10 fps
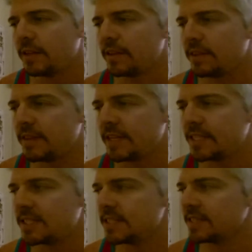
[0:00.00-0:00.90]

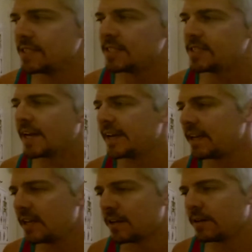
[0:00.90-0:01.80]
this diet
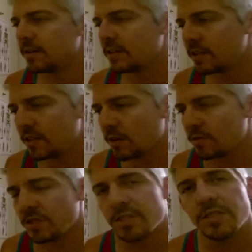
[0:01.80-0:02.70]
here
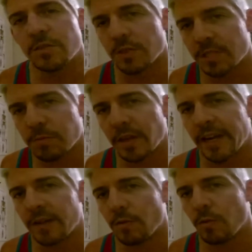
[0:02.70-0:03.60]
goes to
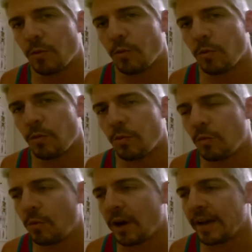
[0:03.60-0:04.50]
explain
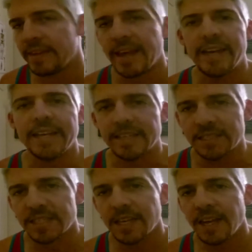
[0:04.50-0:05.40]
why that
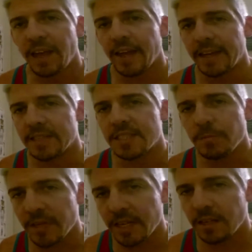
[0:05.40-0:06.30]
is. And to
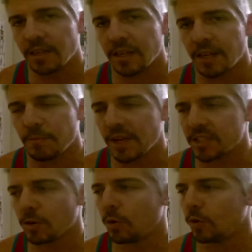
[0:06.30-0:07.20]
me, it
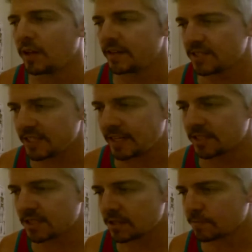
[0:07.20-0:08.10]
makes a whole lot of
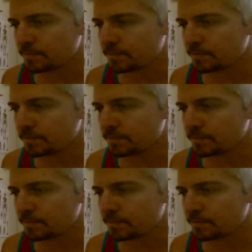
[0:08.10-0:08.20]
sense